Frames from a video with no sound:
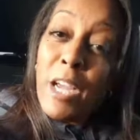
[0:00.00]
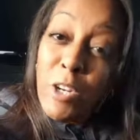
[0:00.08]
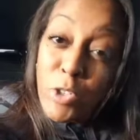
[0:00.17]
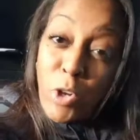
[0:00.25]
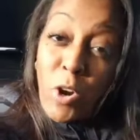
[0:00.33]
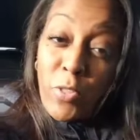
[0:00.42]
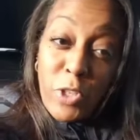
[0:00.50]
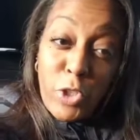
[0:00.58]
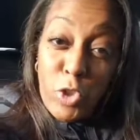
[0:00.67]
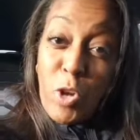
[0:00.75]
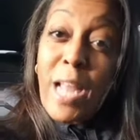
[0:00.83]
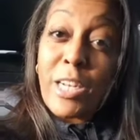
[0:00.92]
here's the
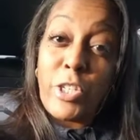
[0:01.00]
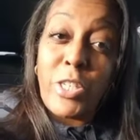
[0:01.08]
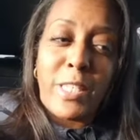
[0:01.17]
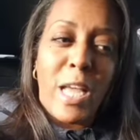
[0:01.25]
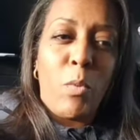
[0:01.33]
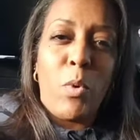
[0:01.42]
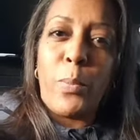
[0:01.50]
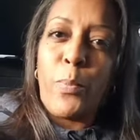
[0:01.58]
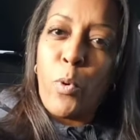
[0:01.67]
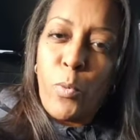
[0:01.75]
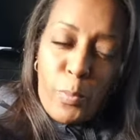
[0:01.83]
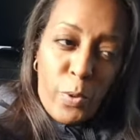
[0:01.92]
strategies I
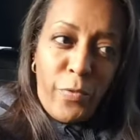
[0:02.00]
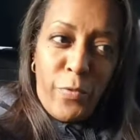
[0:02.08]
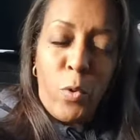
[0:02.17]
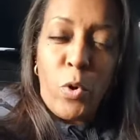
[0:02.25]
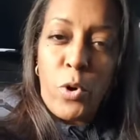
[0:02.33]
want to put